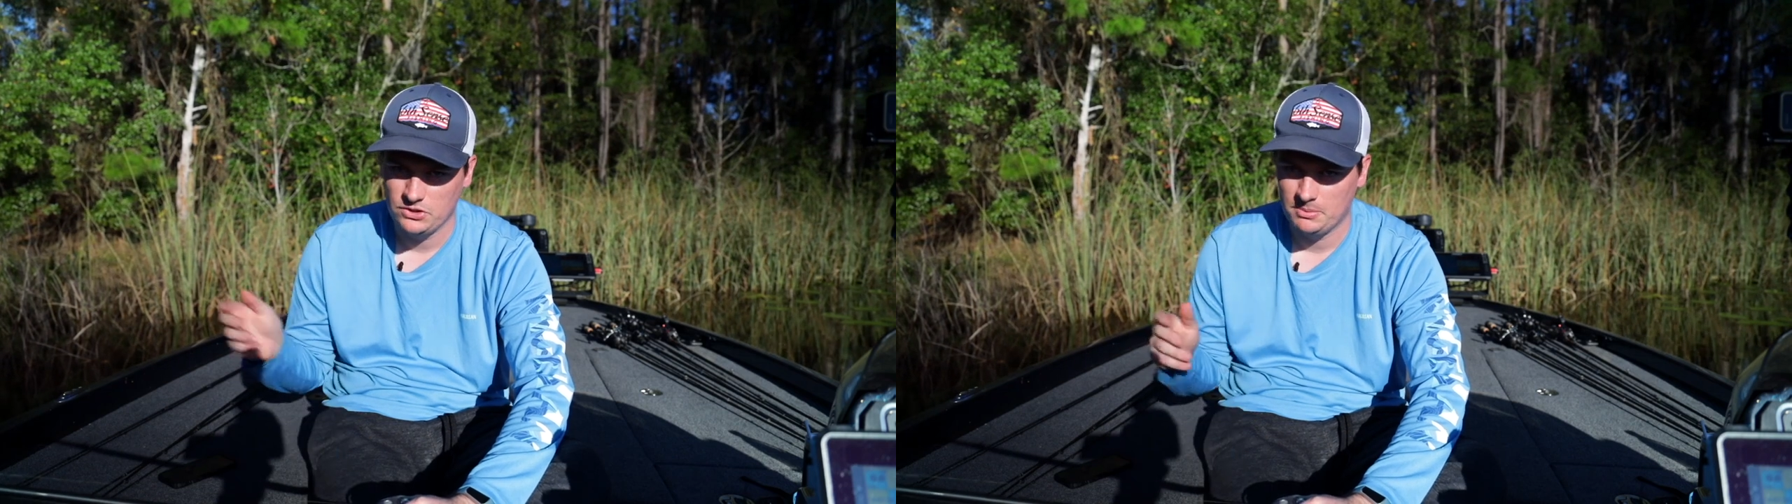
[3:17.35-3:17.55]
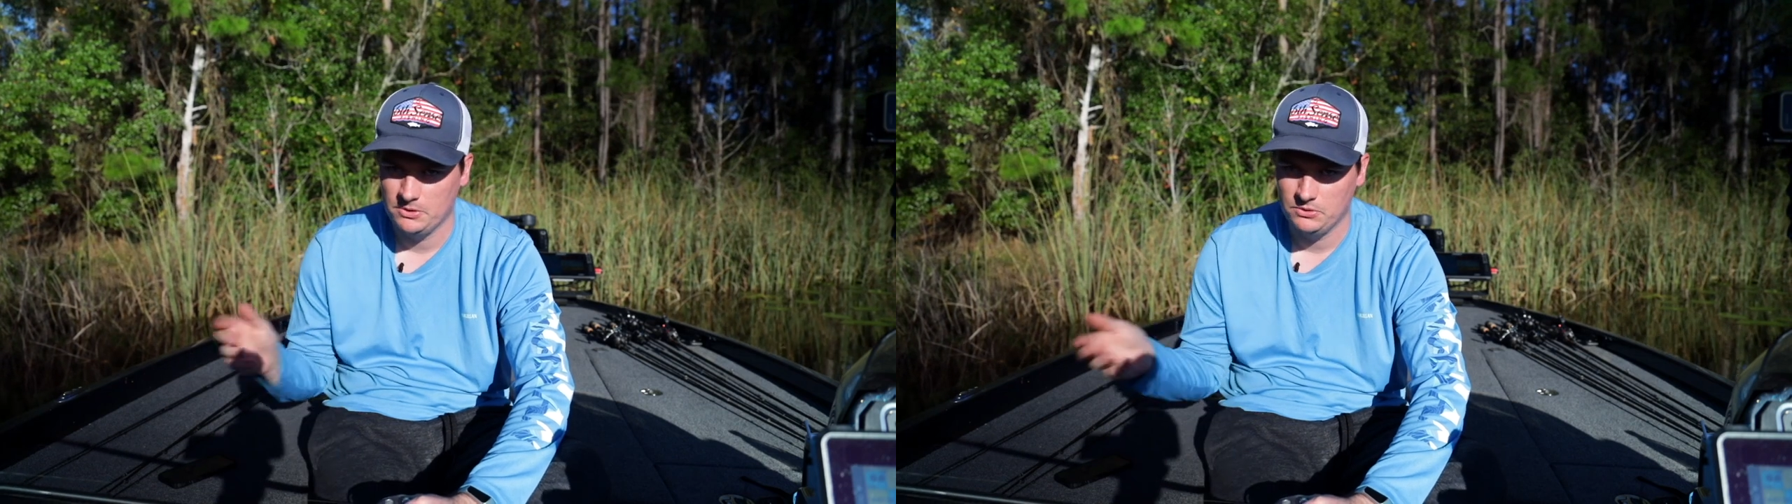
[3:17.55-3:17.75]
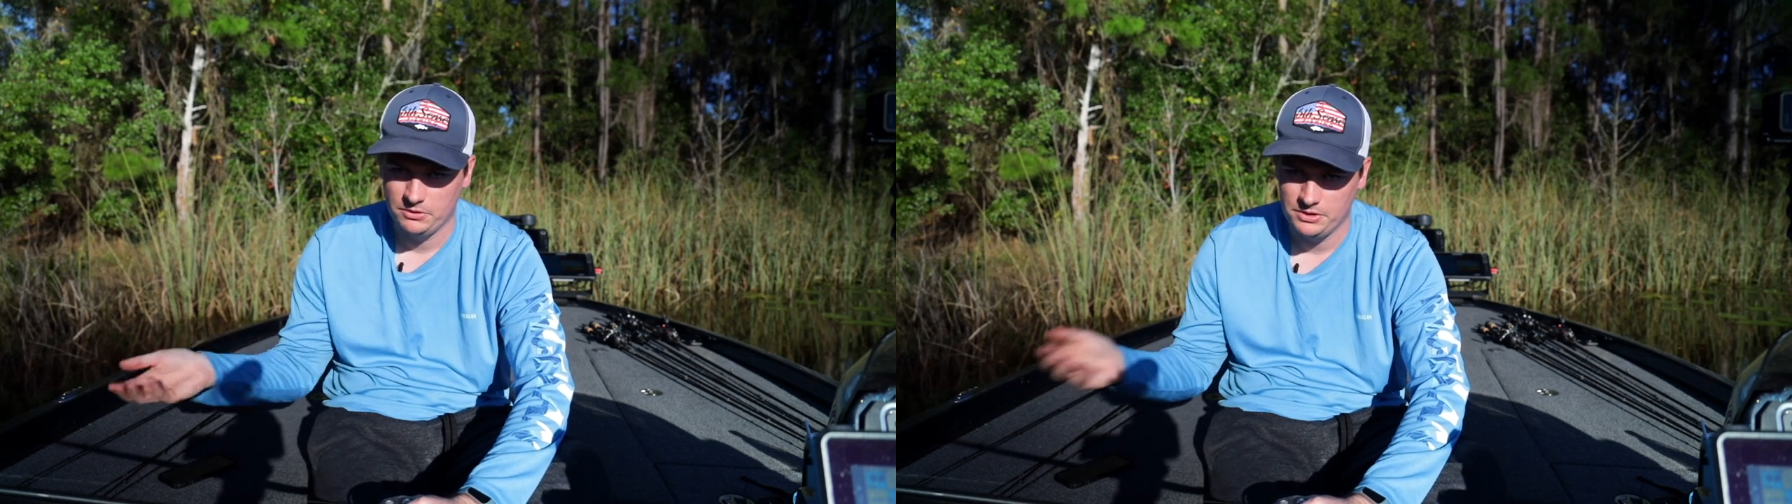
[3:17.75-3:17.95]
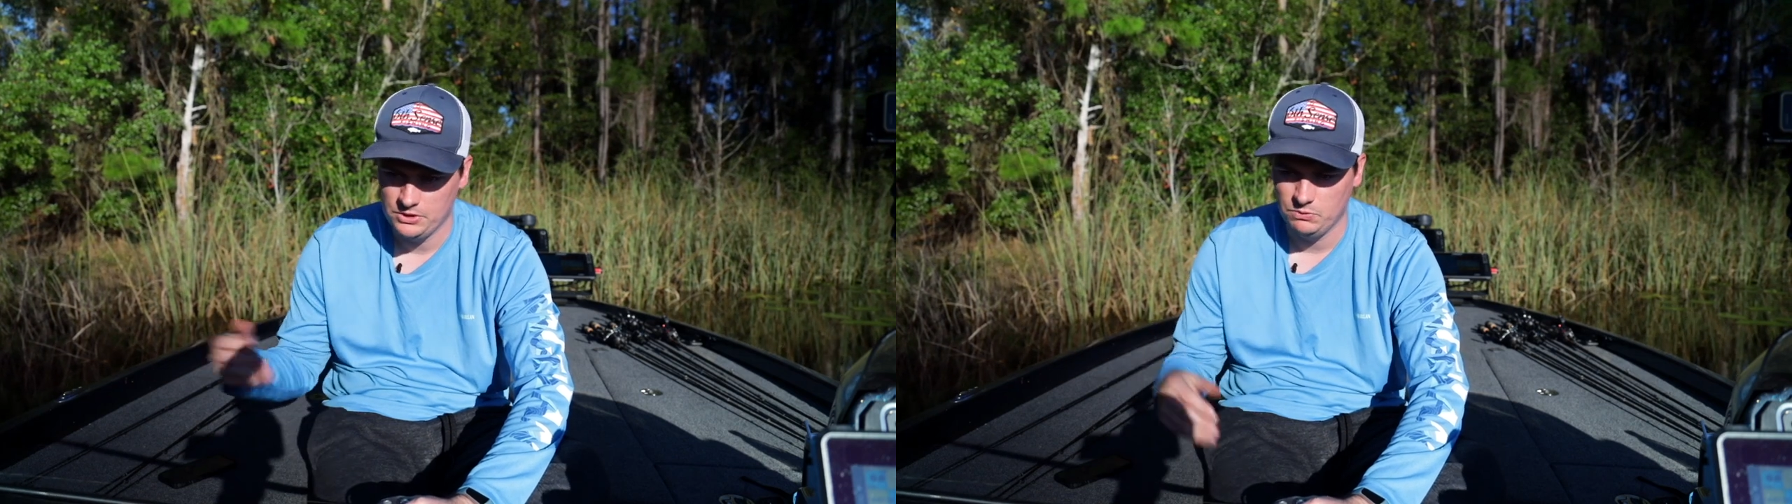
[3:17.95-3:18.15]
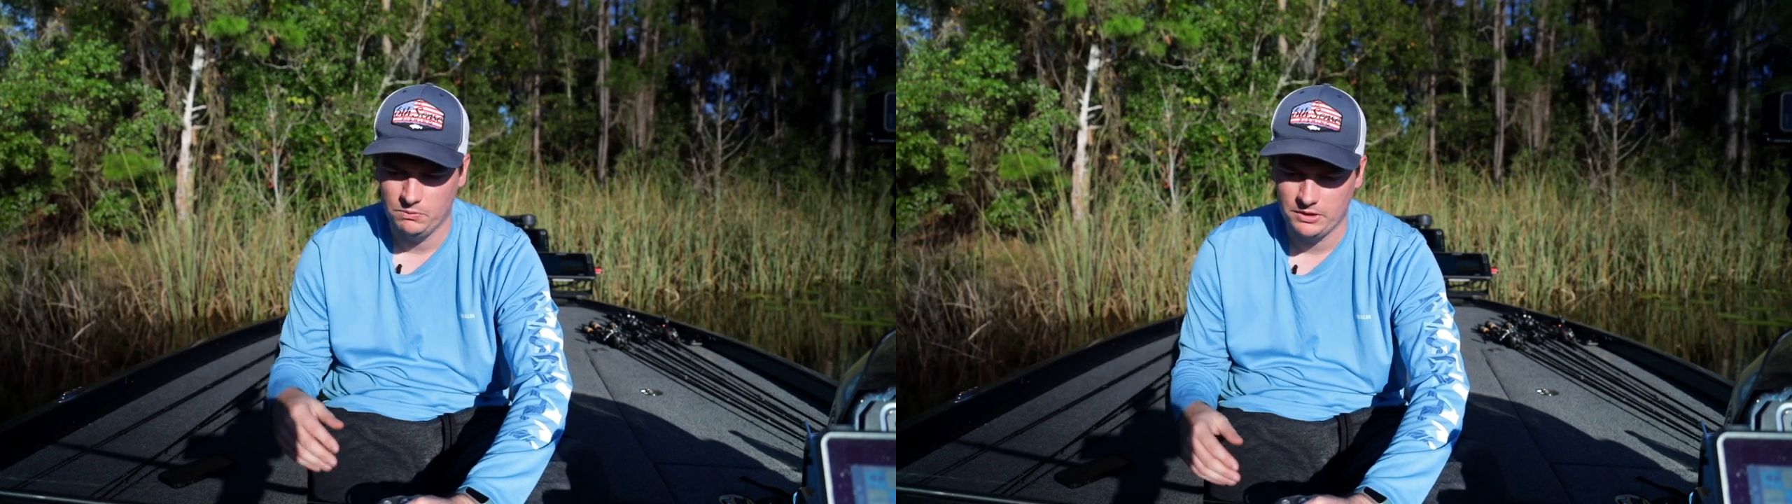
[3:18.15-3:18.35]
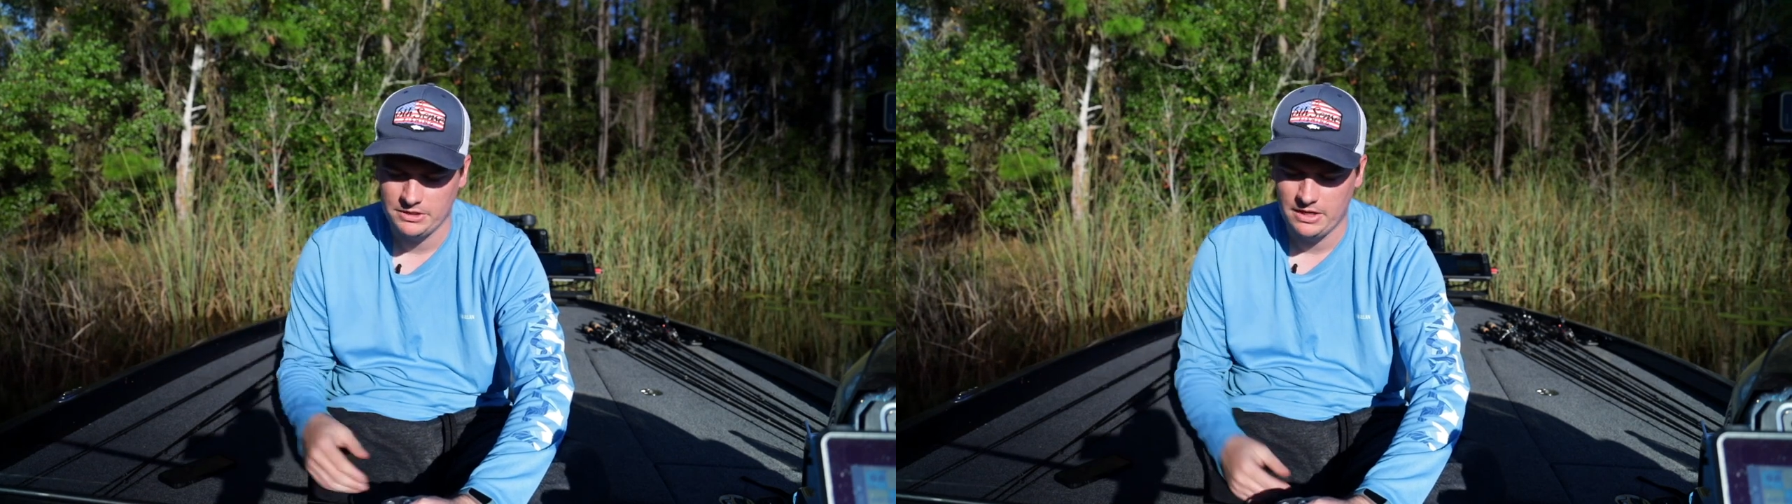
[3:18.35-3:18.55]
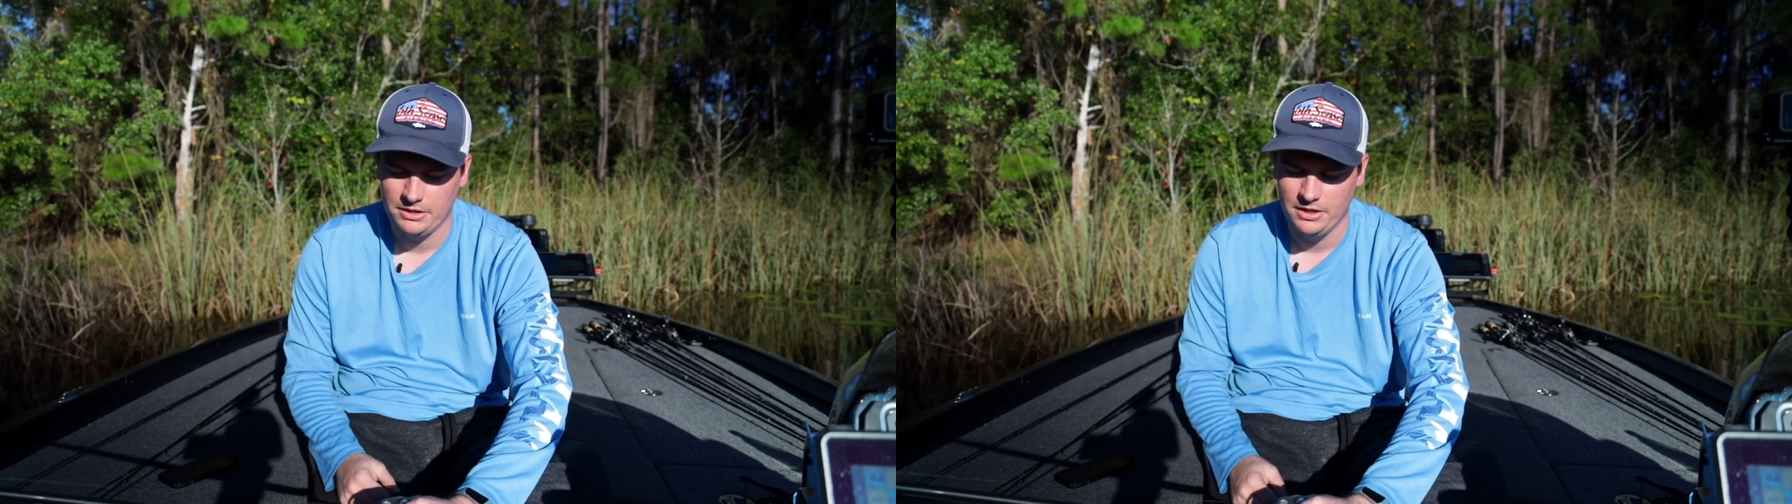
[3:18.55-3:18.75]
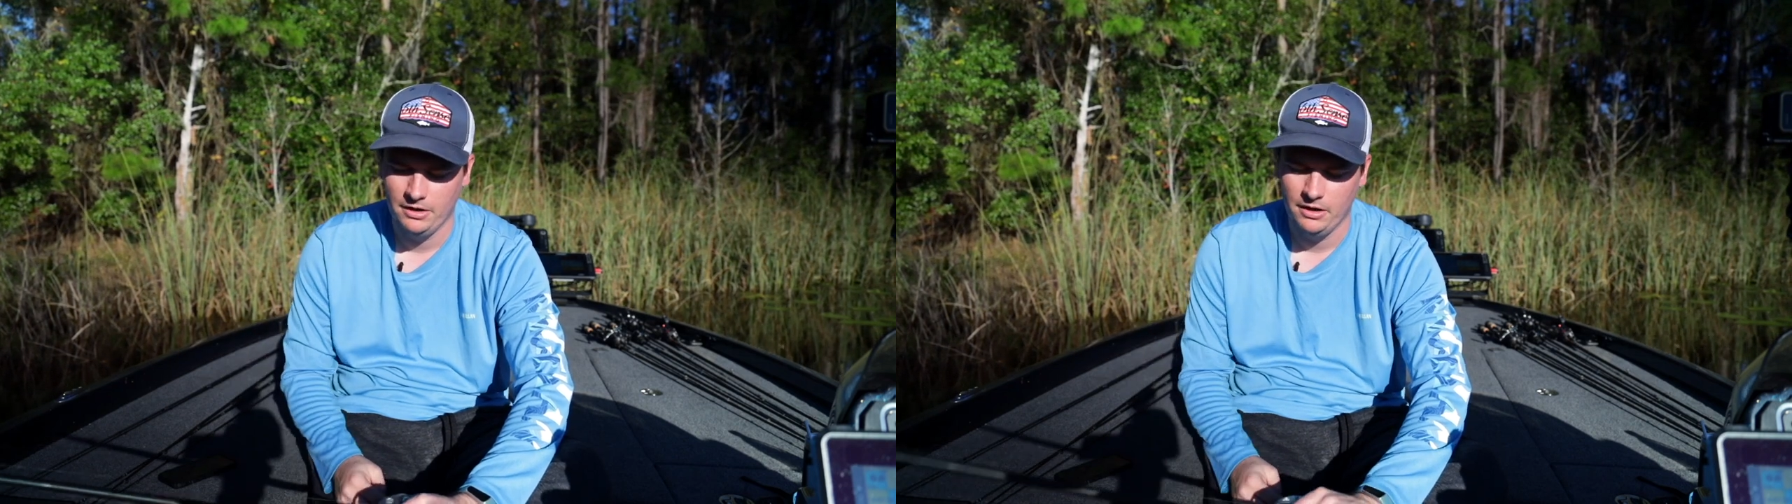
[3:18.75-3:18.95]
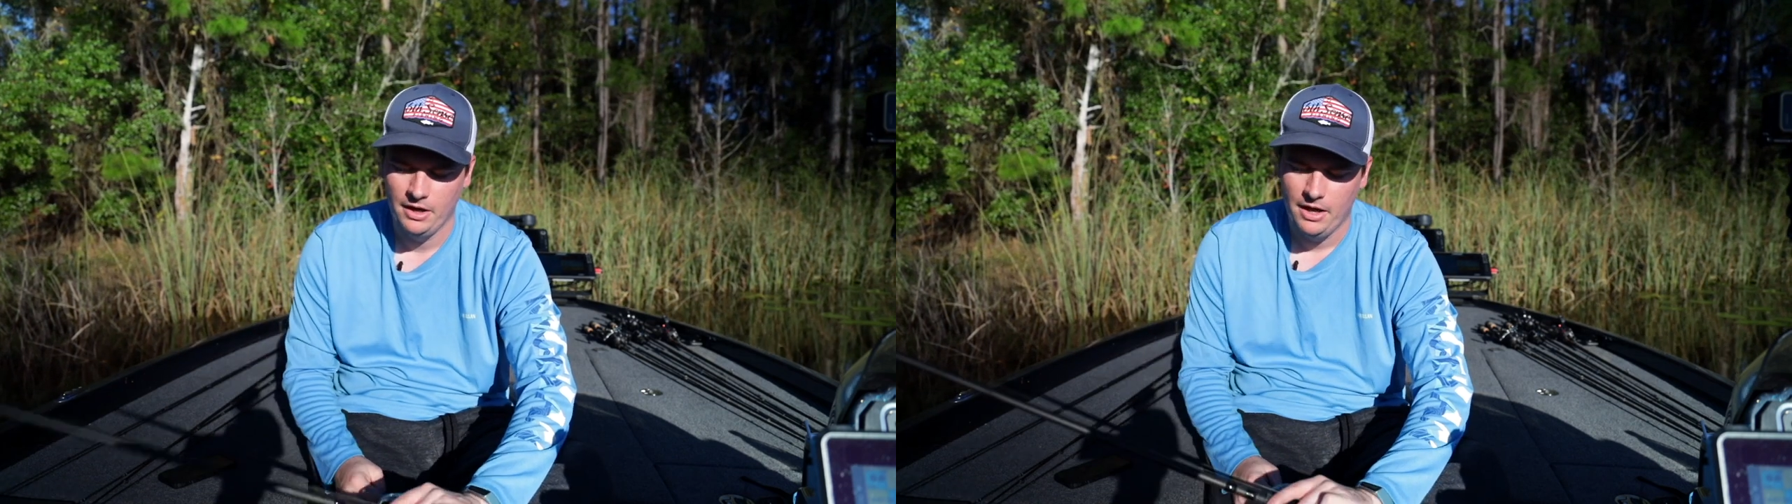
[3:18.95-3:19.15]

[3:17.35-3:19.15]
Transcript: up in the Northeast will work down here,